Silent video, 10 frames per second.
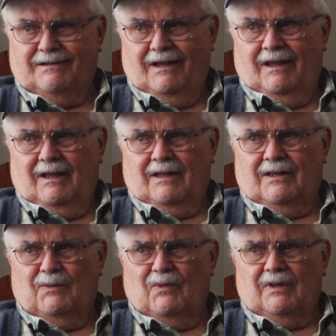and
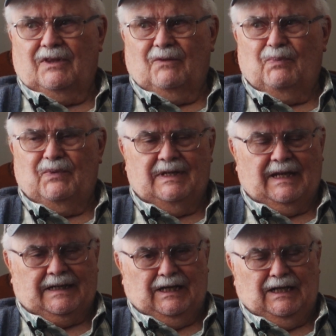the
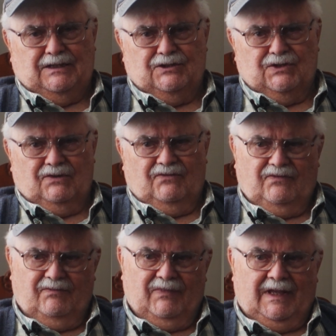techniques
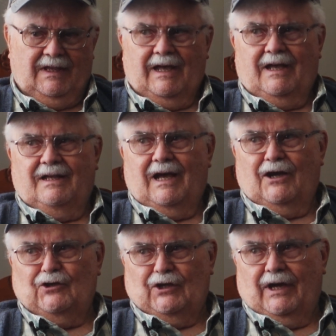of
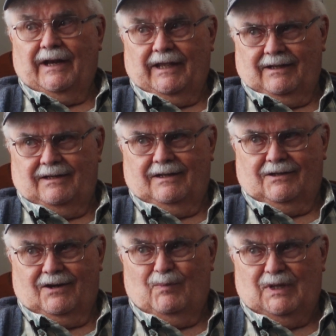how you got ahead in
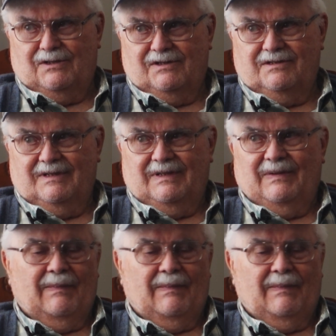the car business.